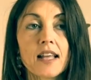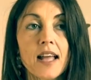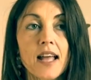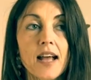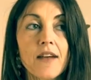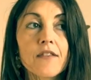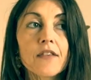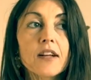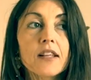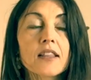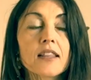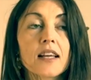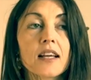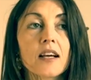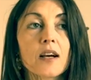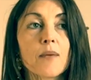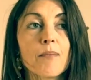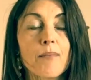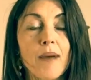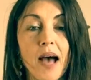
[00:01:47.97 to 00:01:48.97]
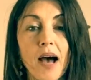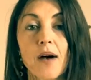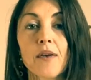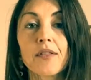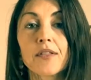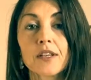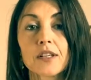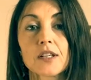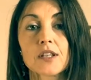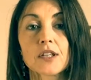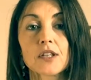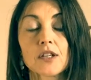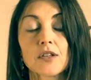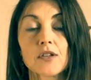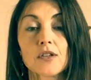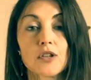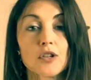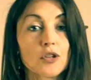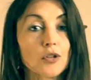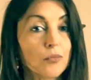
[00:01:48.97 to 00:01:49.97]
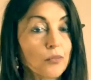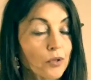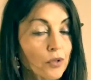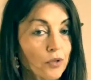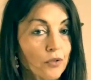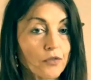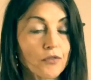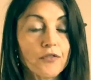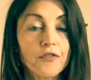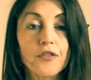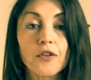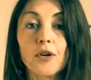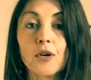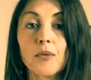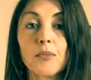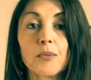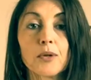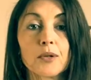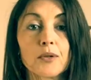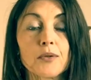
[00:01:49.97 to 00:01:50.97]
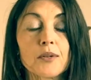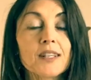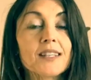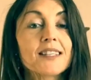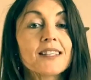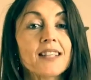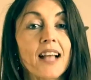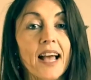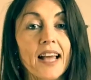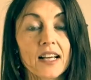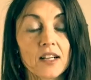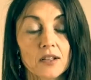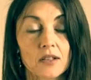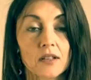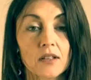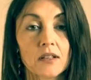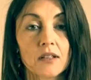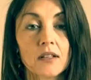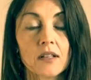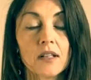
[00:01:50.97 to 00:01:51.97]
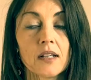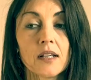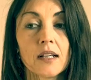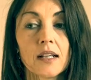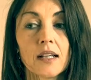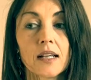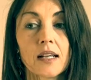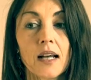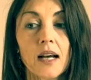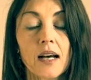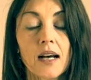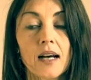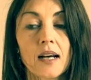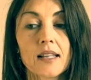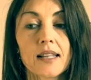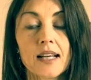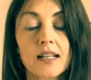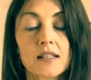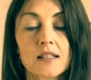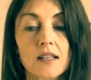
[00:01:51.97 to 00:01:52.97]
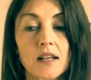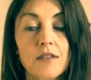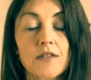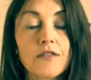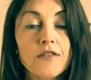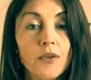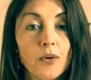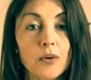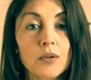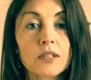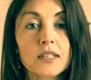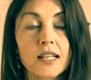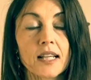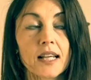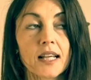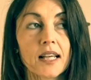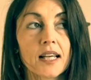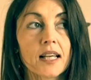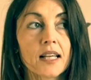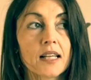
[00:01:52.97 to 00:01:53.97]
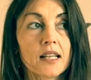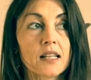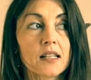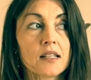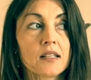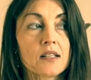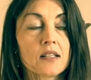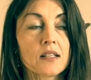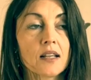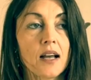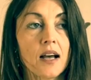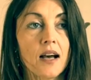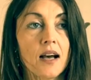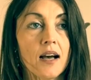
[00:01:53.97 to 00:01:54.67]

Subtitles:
everything about this new moon, full moon cycle that's unfolding is